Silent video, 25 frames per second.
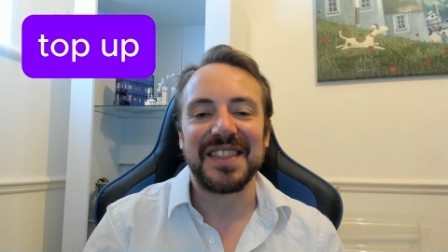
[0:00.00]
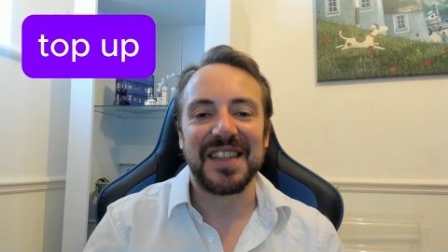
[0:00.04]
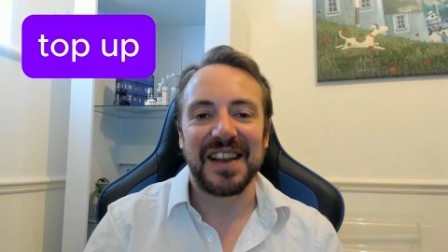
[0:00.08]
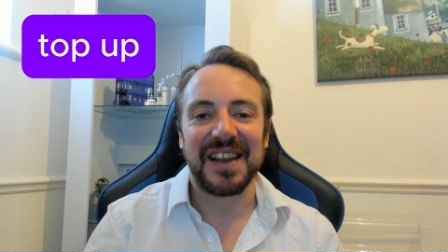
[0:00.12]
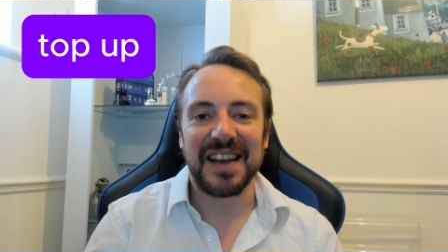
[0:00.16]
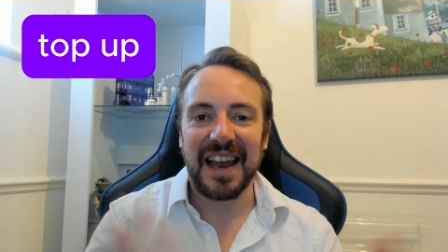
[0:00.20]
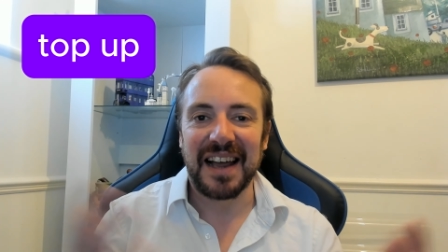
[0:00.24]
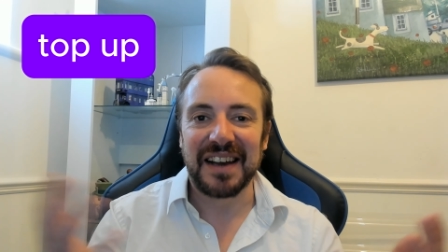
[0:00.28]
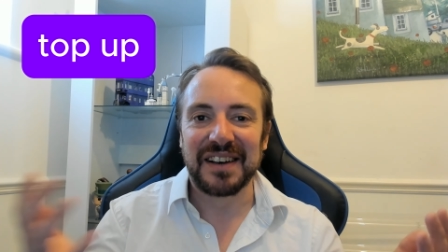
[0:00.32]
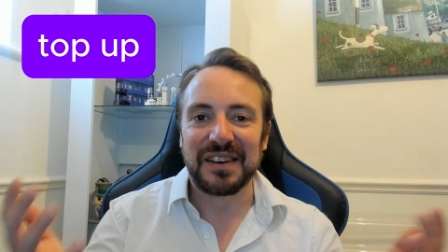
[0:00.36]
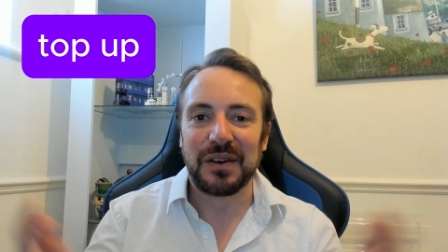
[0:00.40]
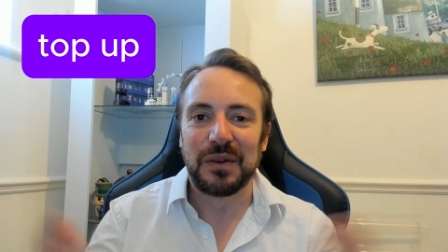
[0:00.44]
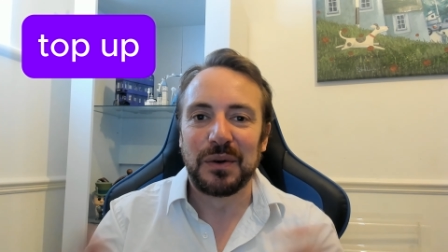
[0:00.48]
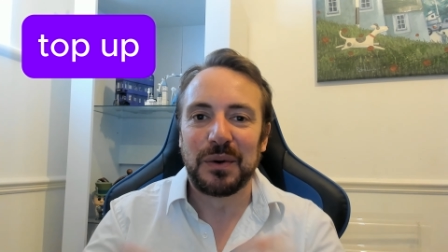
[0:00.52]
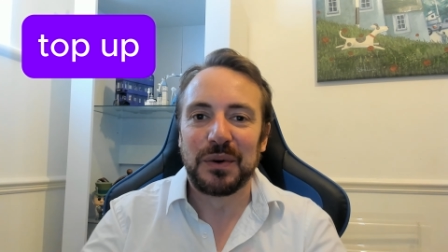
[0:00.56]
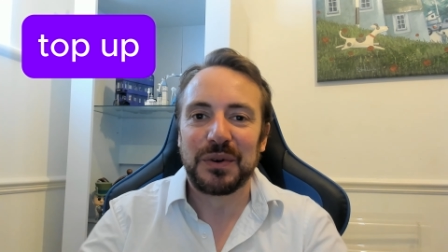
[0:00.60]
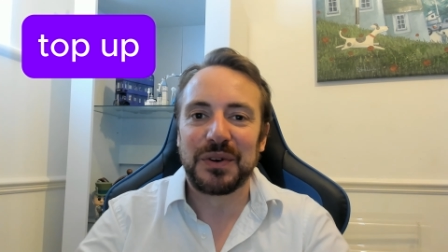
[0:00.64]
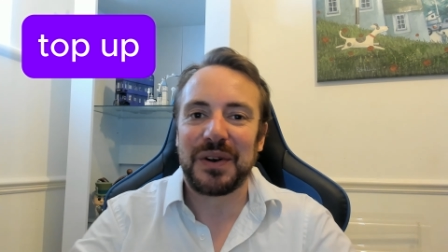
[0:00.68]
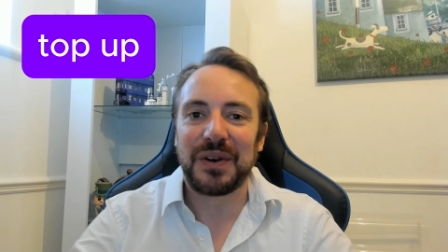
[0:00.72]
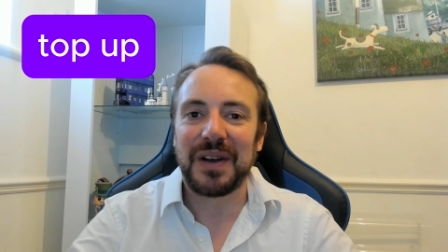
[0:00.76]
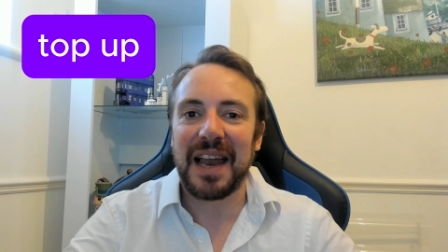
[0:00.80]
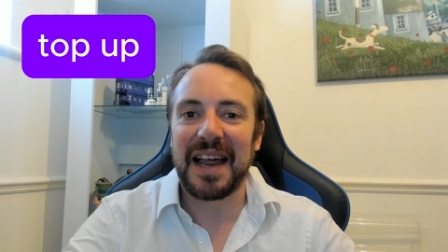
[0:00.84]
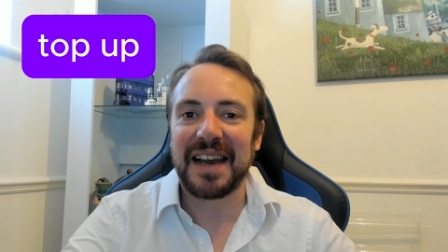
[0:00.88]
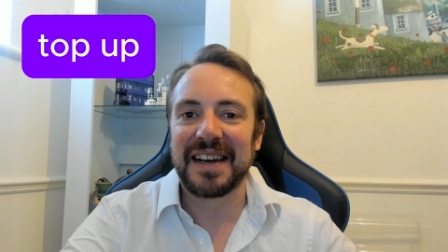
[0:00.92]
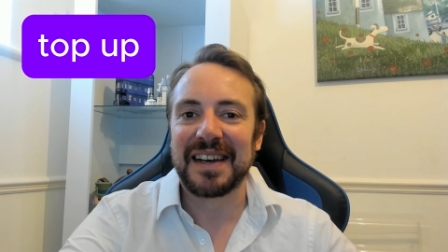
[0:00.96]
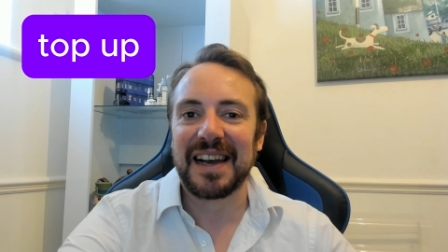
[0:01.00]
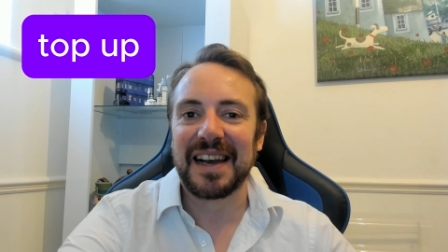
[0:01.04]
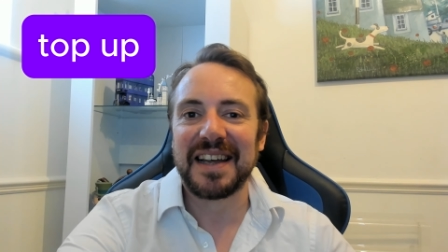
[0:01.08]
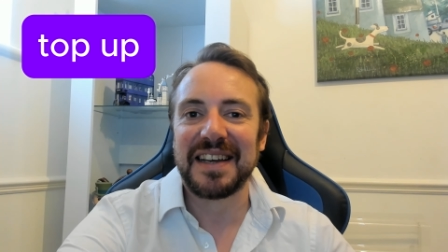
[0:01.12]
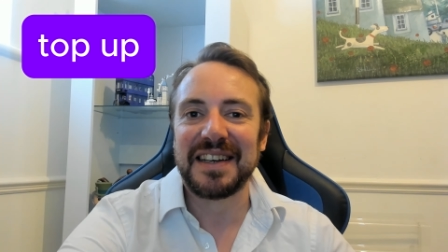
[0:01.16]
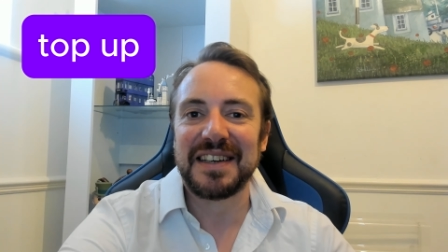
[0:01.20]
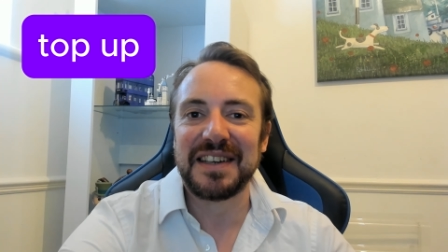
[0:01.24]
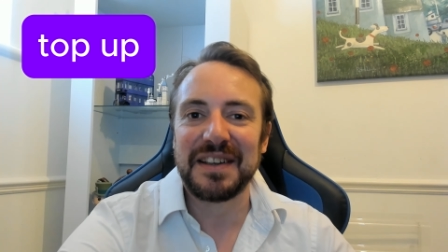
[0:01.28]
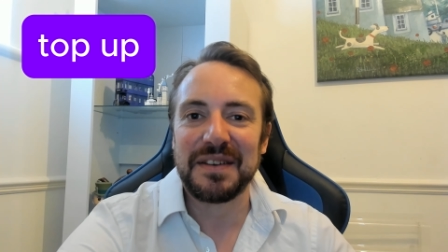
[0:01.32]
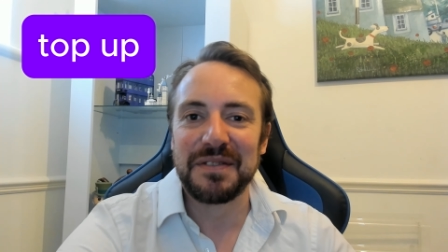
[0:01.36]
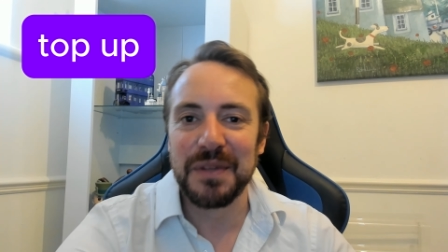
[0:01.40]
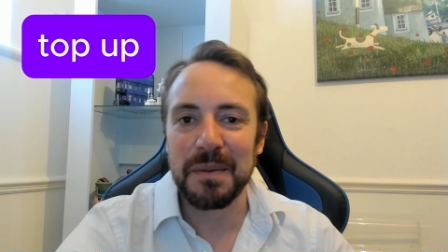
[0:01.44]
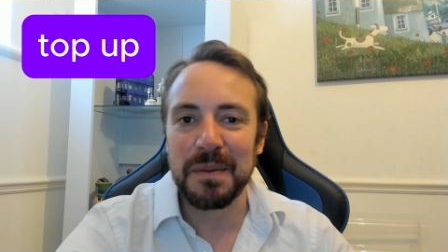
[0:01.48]
the landlord or
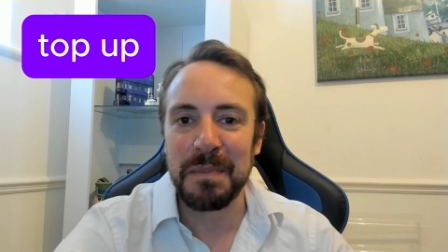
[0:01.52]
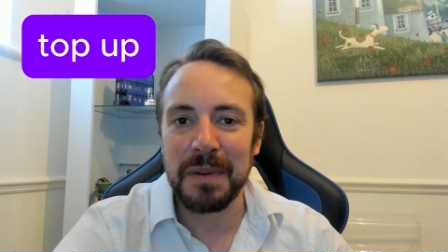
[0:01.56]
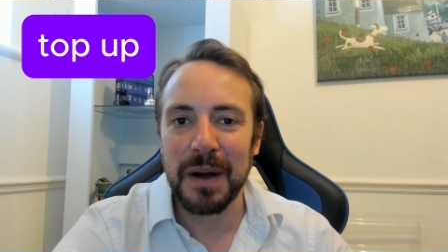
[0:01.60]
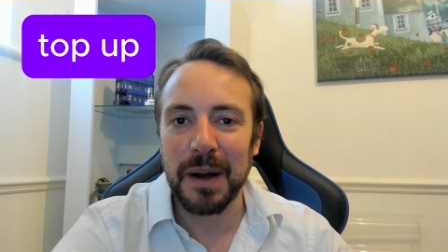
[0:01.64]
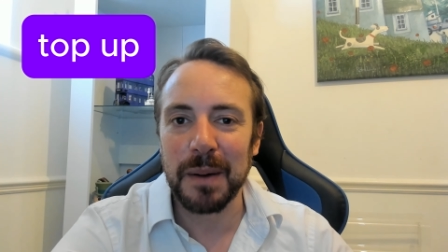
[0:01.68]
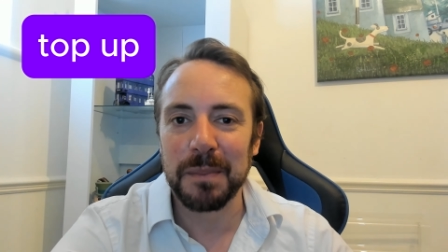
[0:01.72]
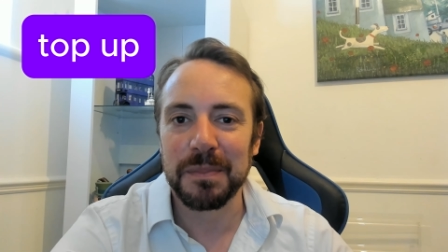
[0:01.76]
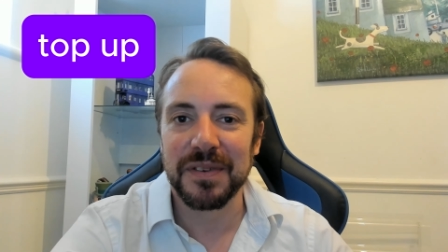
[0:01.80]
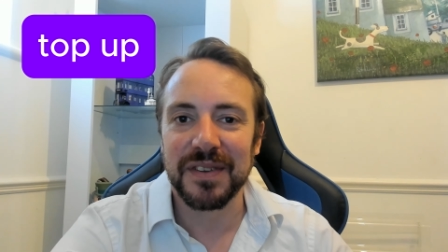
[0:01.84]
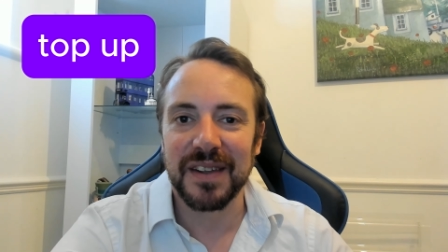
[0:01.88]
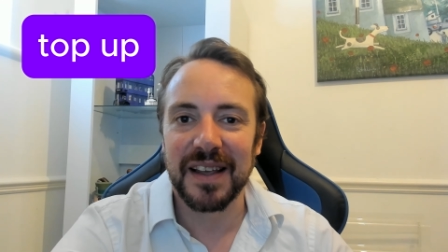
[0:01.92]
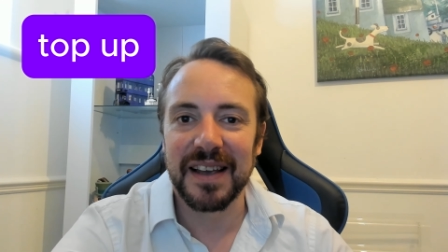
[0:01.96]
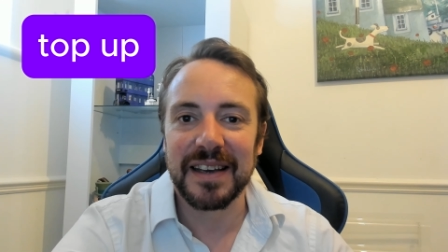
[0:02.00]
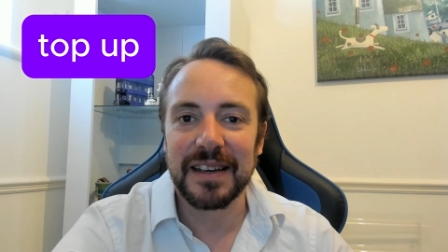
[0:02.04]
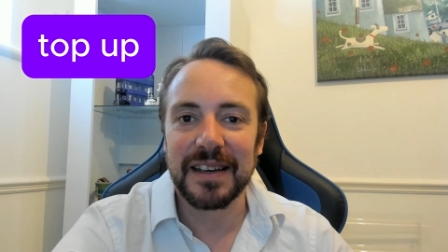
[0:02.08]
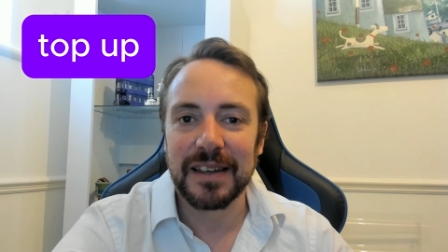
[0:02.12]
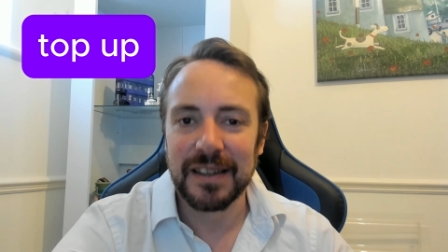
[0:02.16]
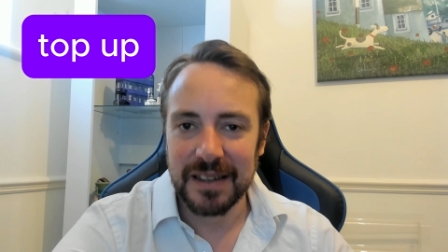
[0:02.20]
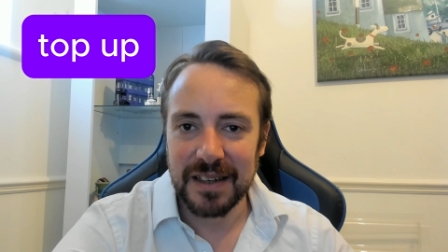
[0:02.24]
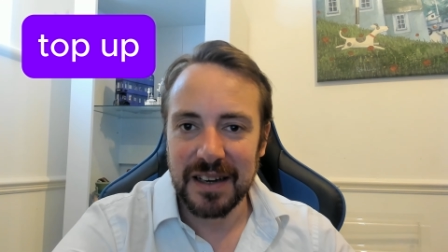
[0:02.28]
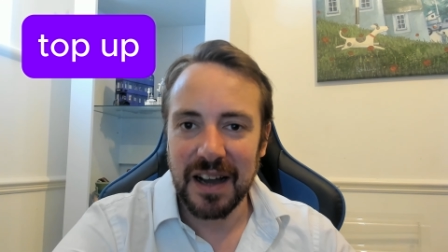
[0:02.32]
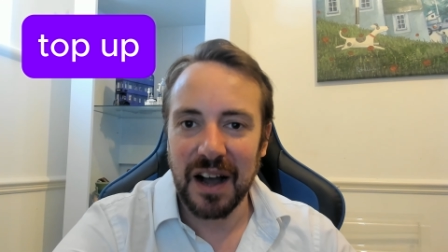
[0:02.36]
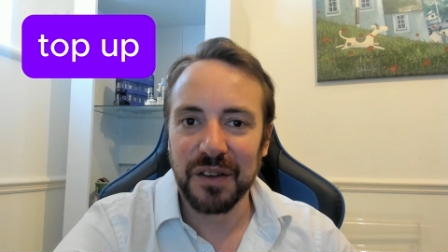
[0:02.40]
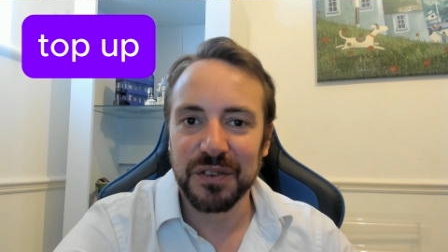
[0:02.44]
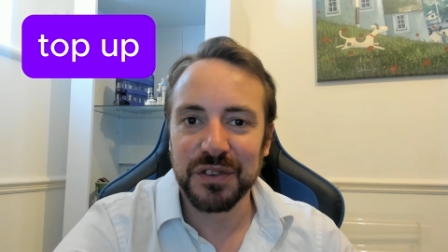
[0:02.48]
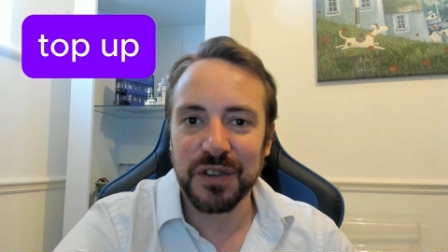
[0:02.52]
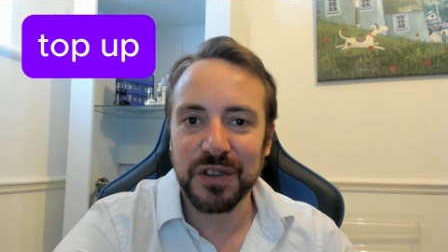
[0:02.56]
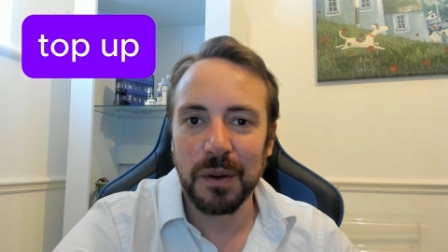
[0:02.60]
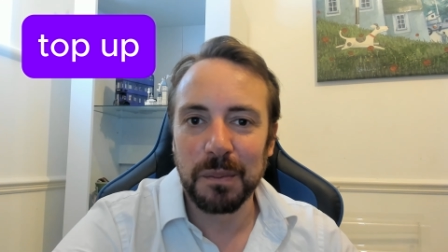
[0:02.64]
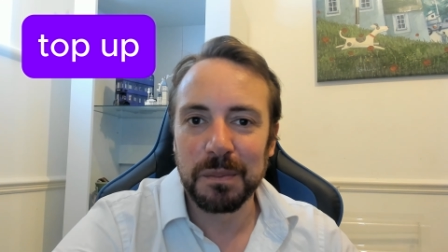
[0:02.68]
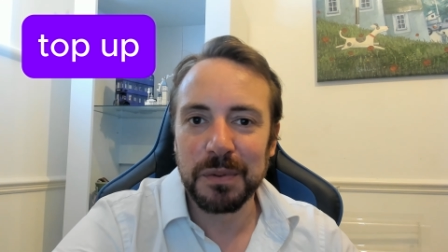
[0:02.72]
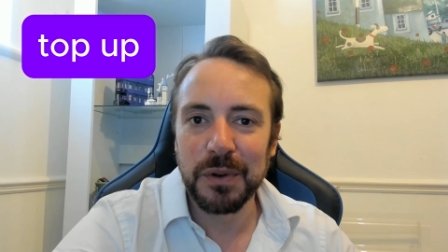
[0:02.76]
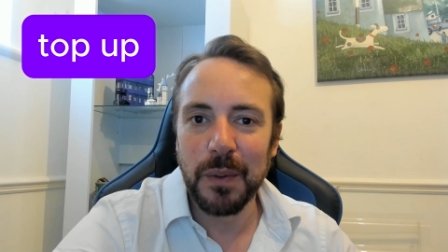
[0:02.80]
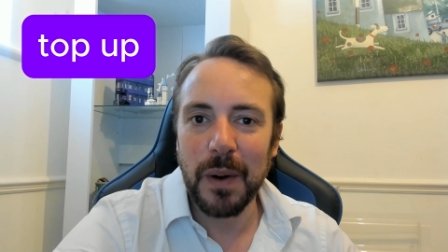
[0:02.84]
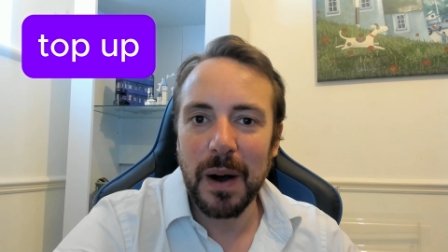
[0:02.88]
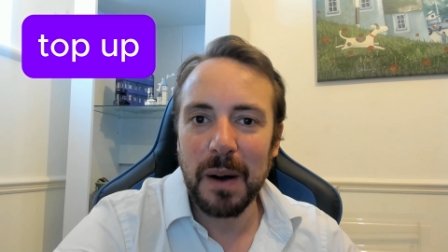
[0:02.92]
landlady of the pub saying, I'll top you